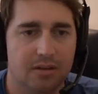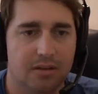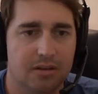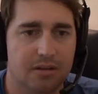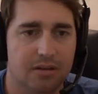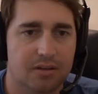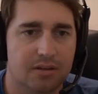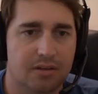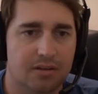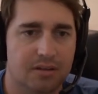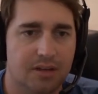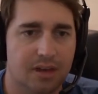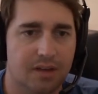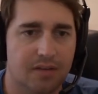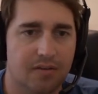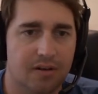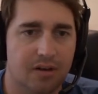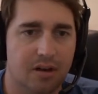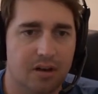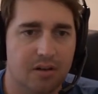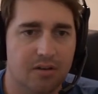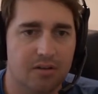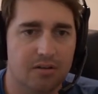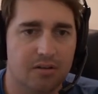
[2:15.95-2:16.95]

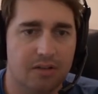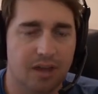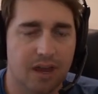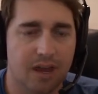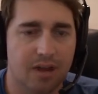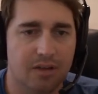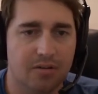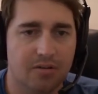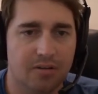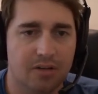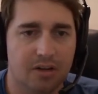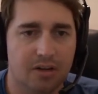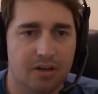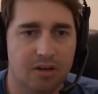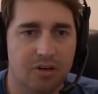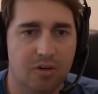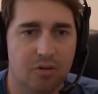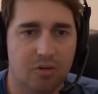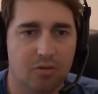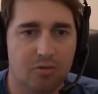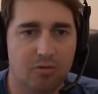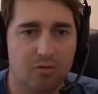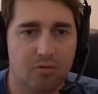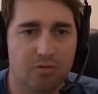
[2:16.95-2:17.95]
700,000 in
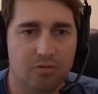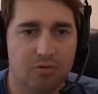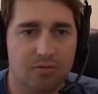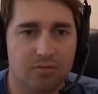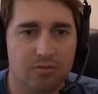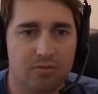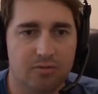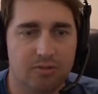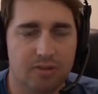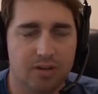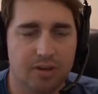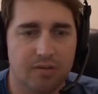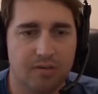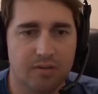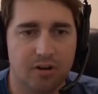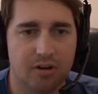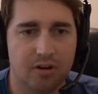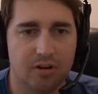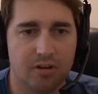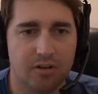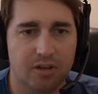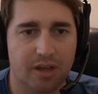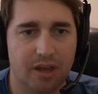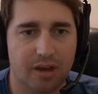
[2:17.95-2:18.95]
gold,
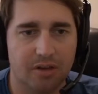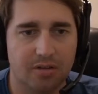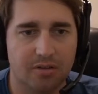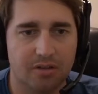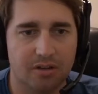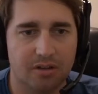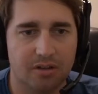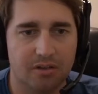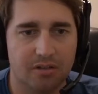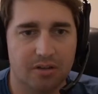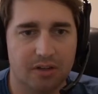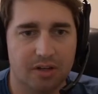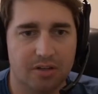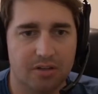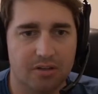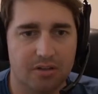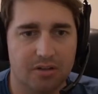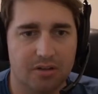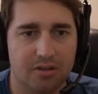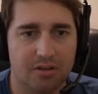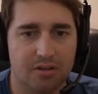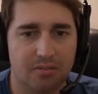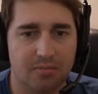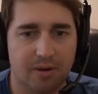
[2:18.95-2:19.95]
700,000 in
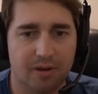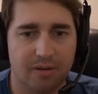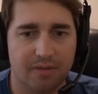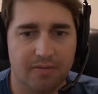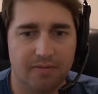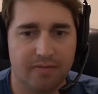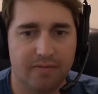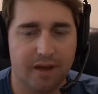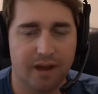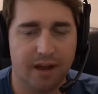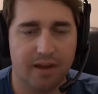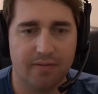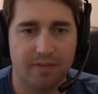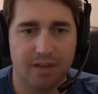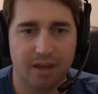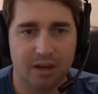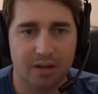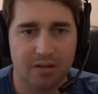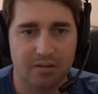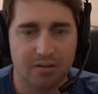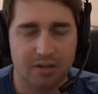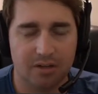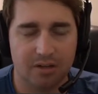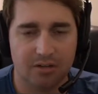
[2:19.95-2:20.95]
elixir, about
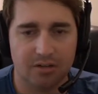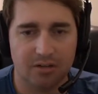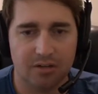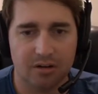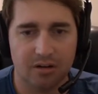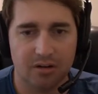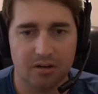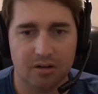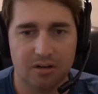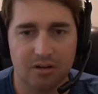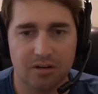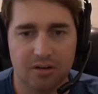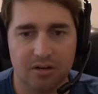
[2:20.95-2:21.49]
5,000 in dark.